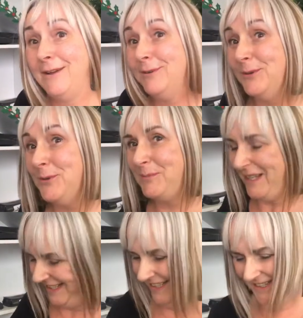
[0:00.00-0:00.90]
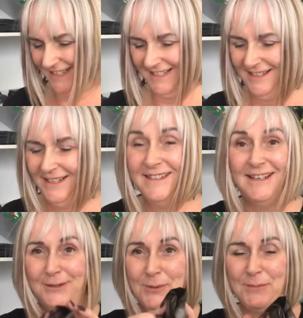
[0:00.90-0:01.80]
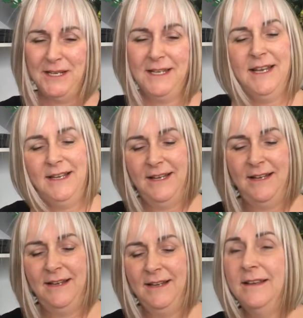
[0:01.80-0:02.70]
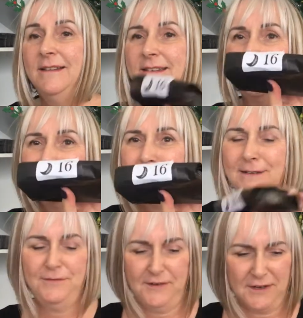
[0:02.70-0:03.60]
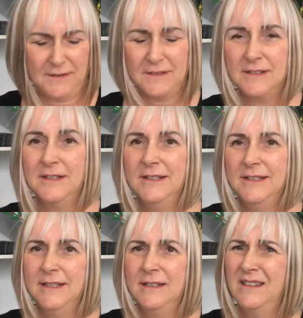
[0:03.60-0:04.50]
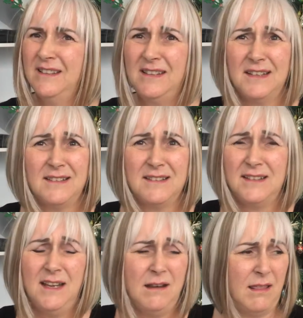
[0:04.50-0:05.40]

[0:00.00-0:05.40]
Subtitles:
will open. I'll open 16 first. 16.